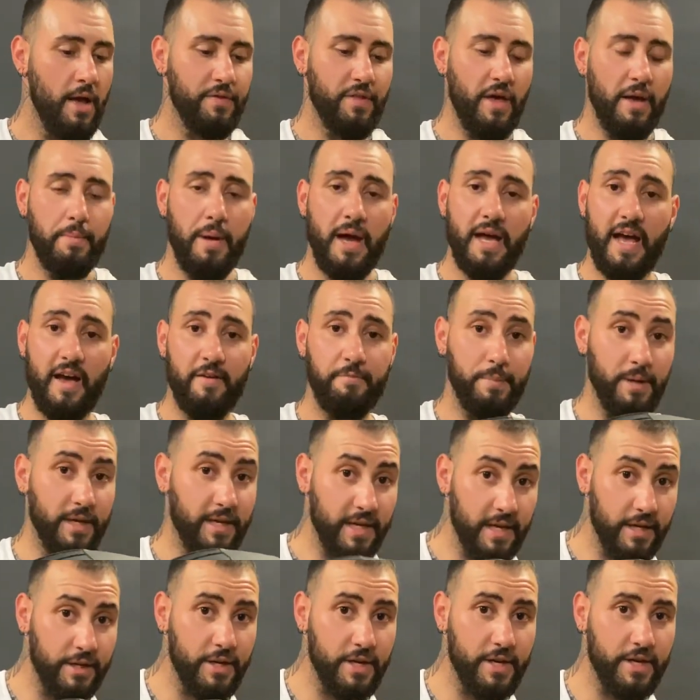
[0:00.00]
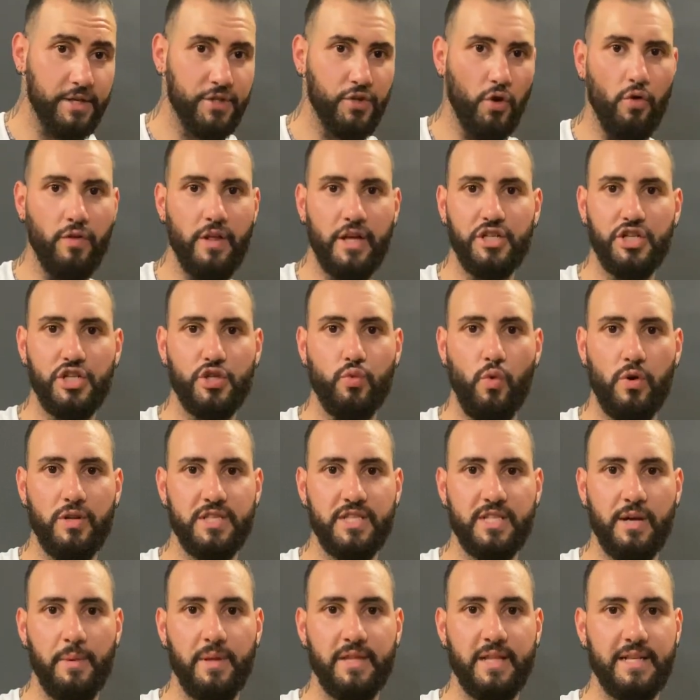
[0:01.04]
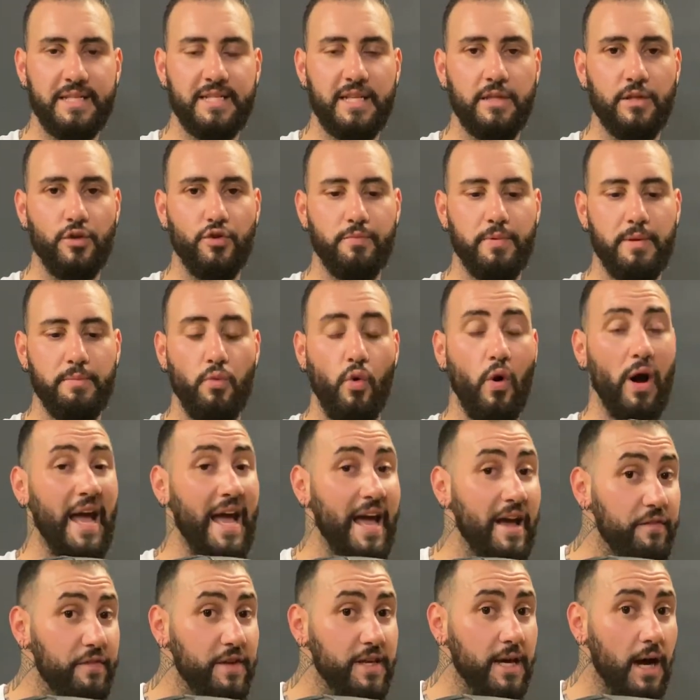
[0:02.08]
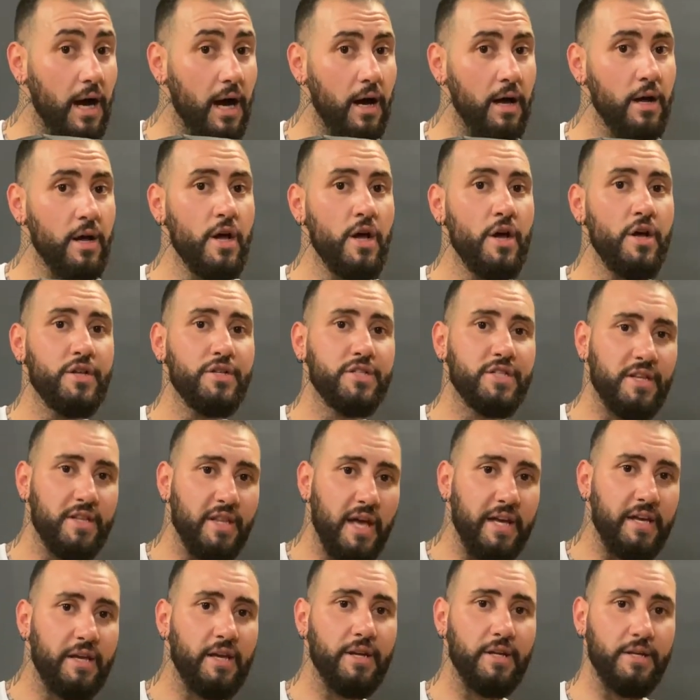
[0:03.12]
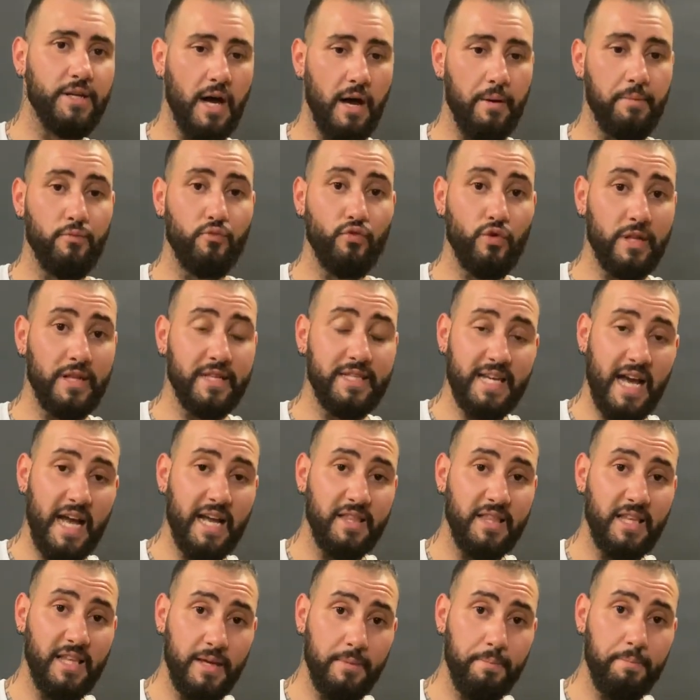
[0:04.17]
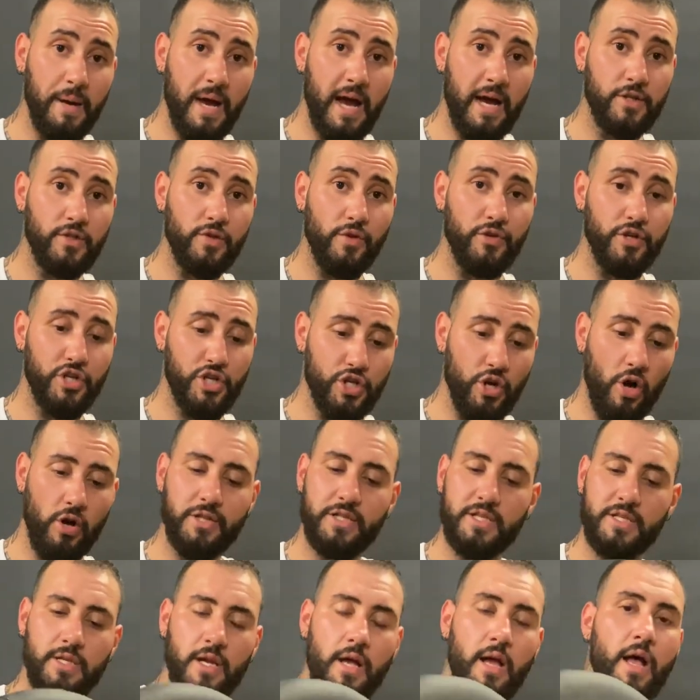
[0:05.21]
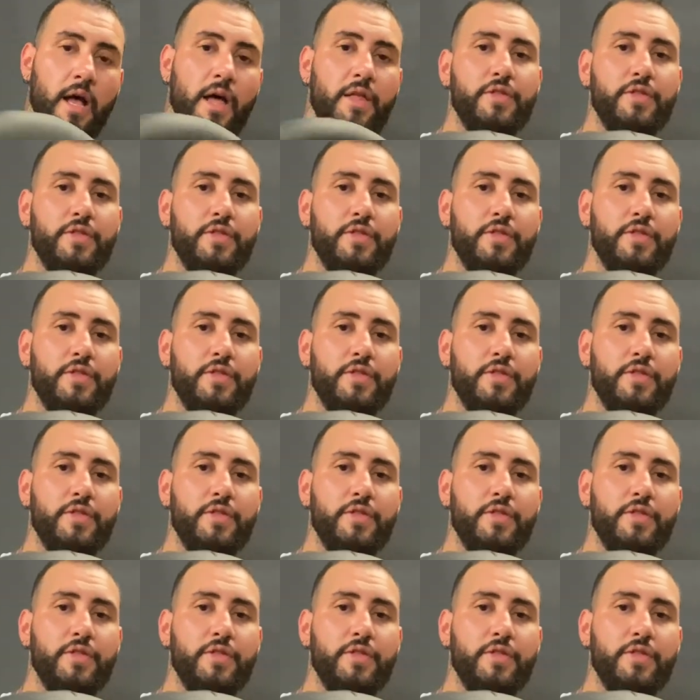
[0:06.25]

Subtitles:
they may have beginners, or they just want something that's a little bit more heavier so they can really take the impact on the shots,